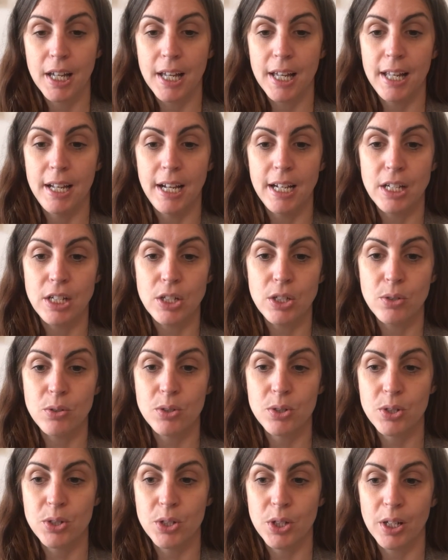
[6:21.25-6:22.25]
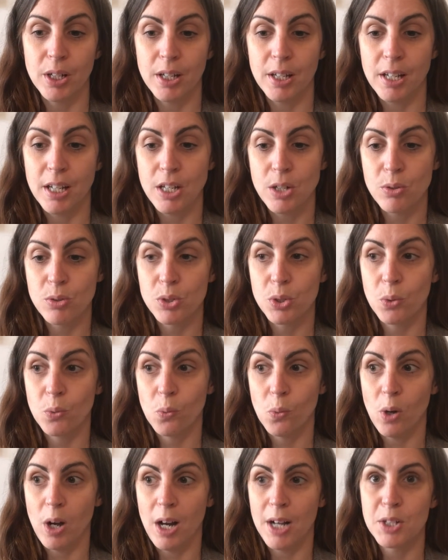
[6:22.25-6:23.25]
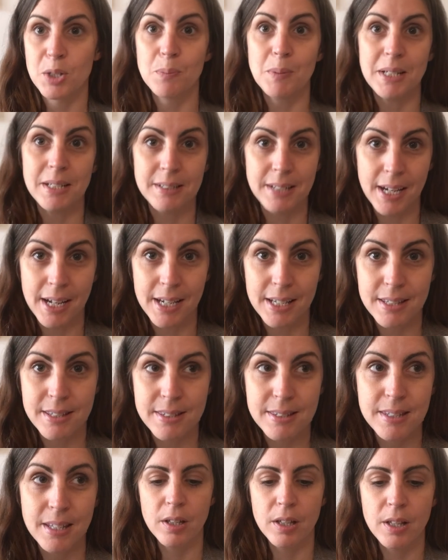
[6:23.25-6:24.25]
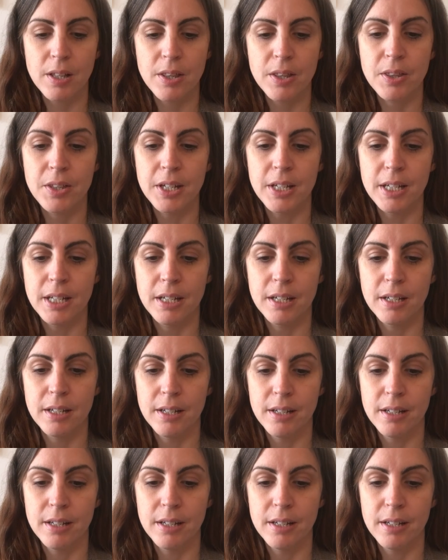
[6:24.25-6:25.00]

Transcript: and he used to watch me dance. Then